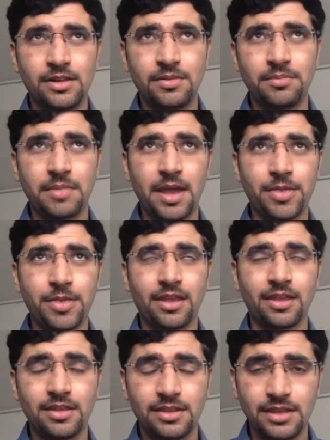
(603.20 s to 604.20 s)
mapping,
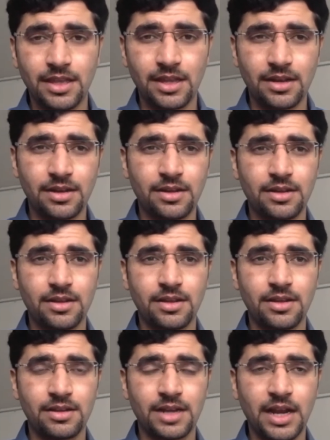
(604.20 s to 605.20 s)
then
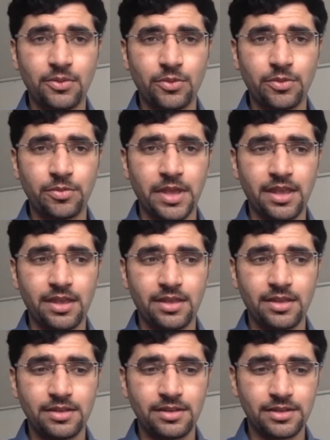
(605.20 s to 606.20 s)
that would be
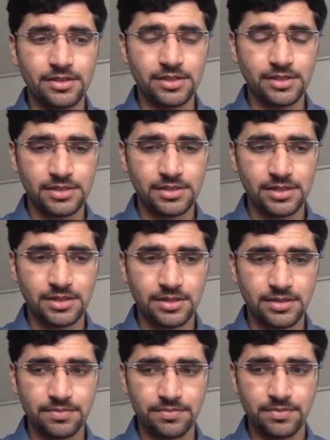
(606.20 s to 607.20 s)
just
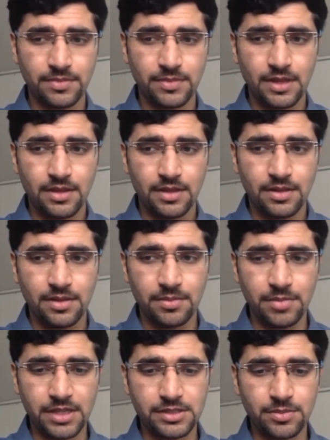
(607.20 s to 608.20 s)

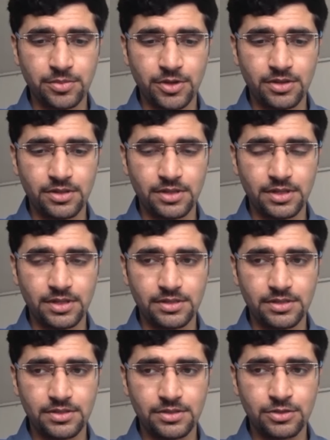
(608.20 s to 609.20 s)
based upon the
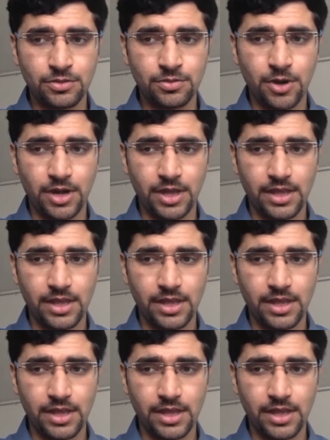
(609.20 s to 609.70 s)
two body.